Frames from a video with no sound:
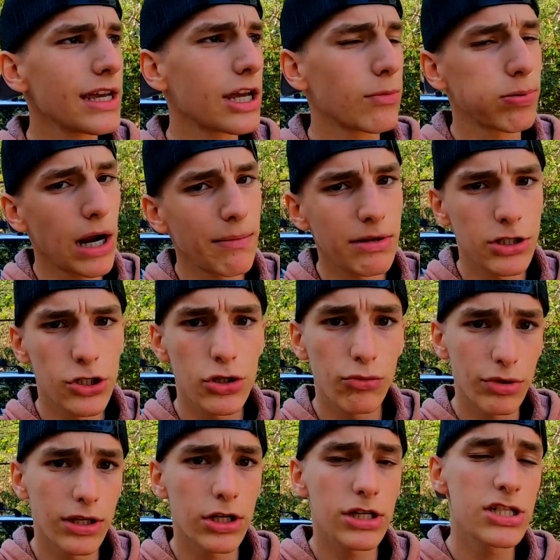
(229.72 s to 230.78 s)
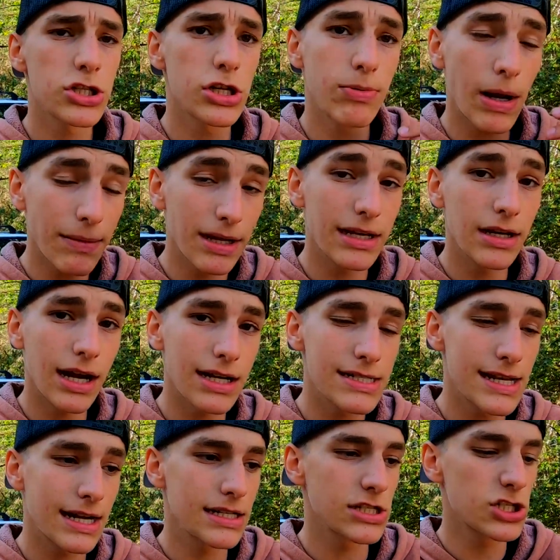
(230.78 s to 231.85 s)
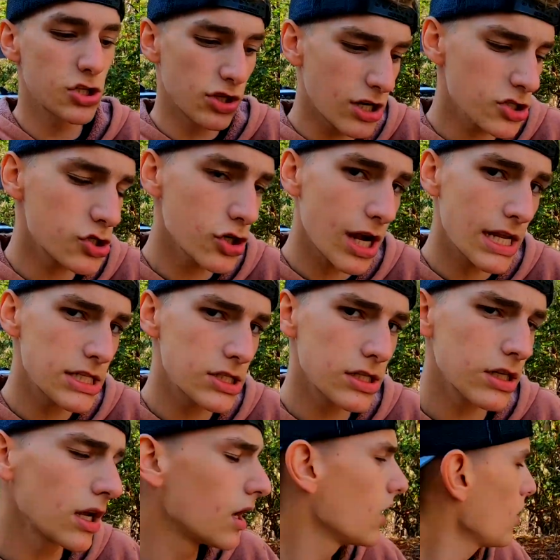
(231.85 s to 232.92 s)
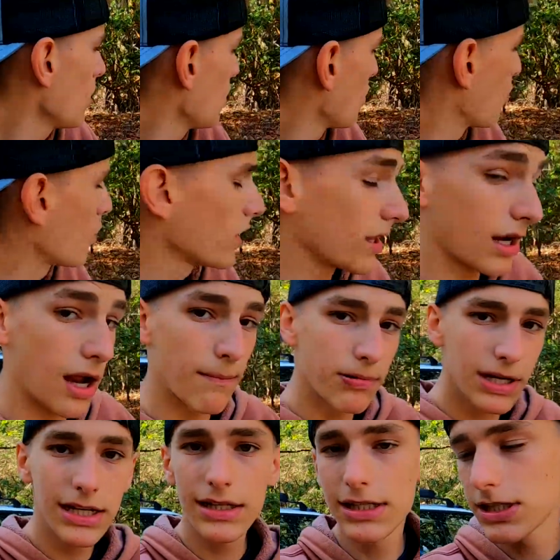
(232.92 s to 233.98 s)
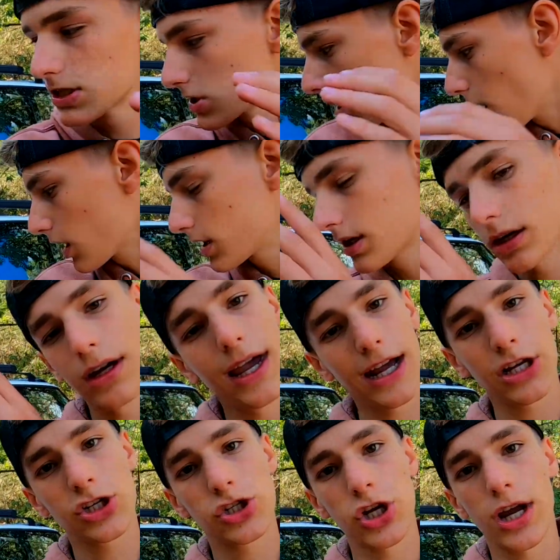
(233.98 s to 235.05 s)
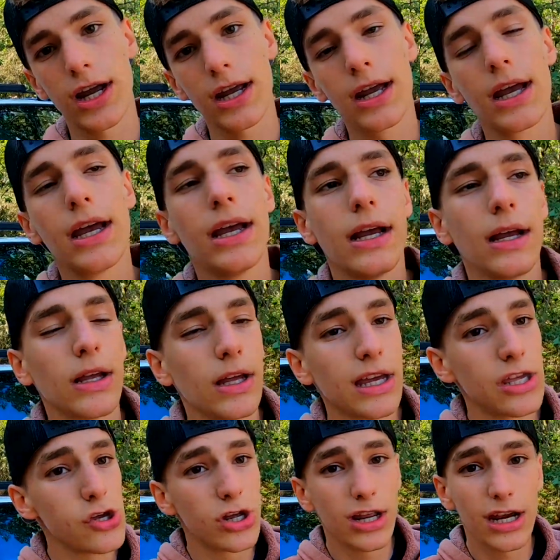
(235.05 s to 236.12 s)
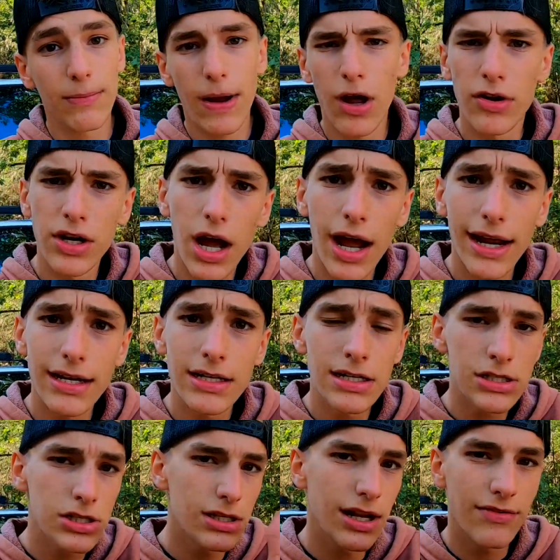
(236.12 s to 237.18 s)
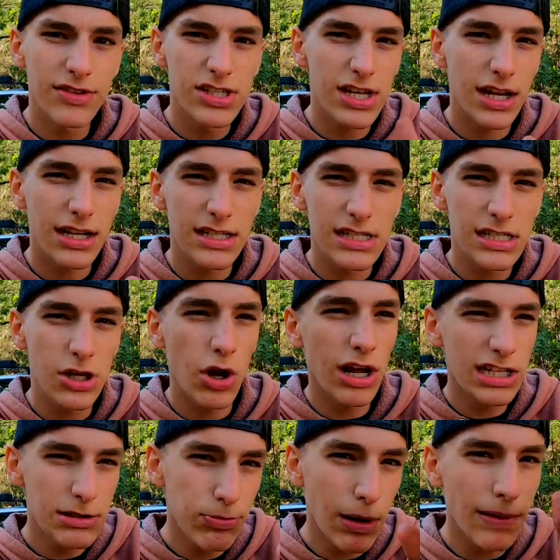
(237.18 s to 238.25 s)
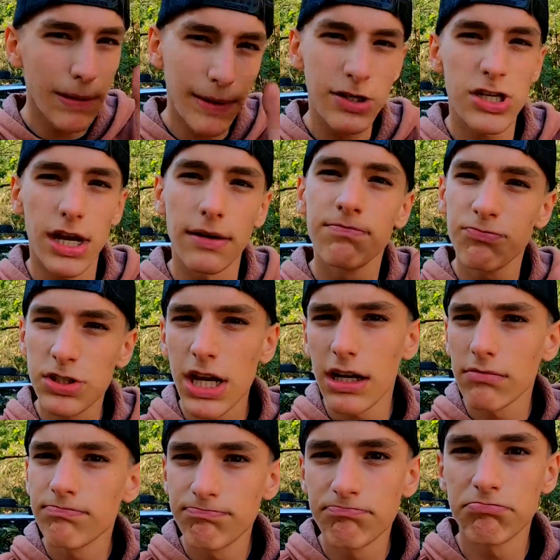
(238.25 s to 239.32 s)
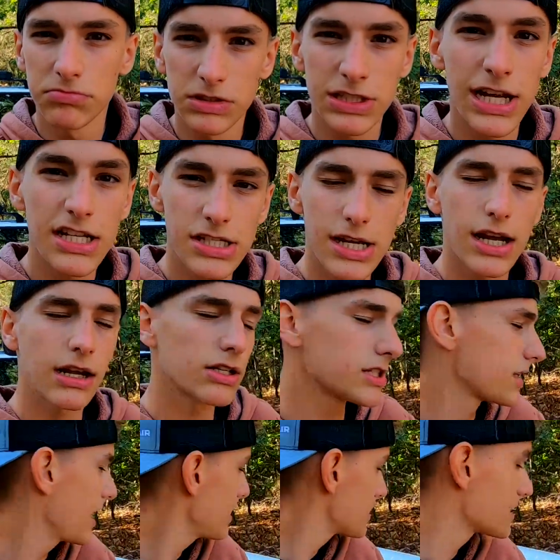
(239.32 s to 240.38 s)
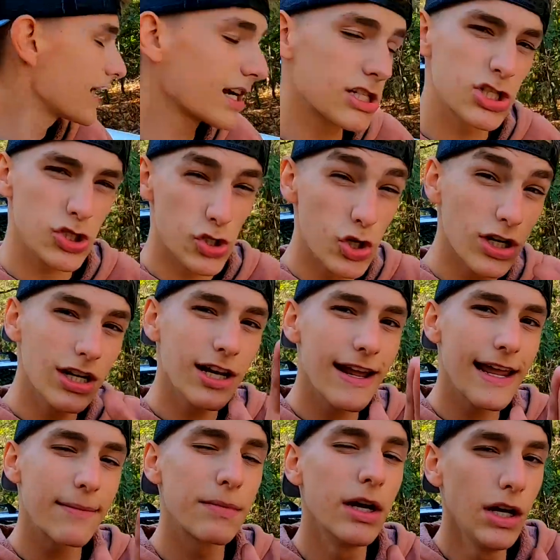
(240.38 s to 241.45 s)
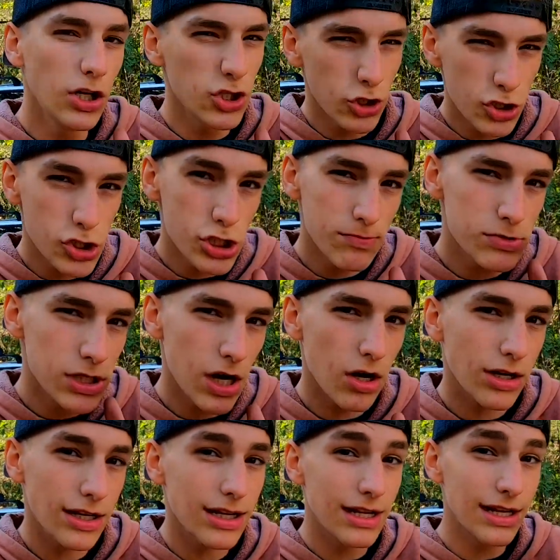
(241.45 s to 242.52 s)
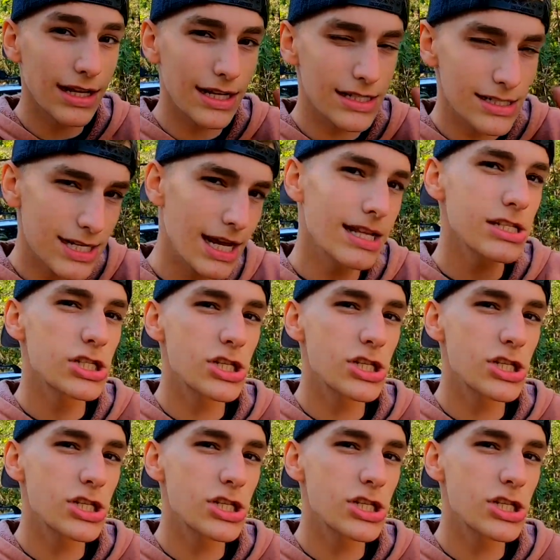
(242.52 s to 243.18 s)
it could probably do it really good. So you could probably get 9 seconds. So there's your answer. With a completely stock XJ, you can get about 9 to 11 seconds. So it's probably about 10 seconds. So you can claim your Jeep Cherokee can get 10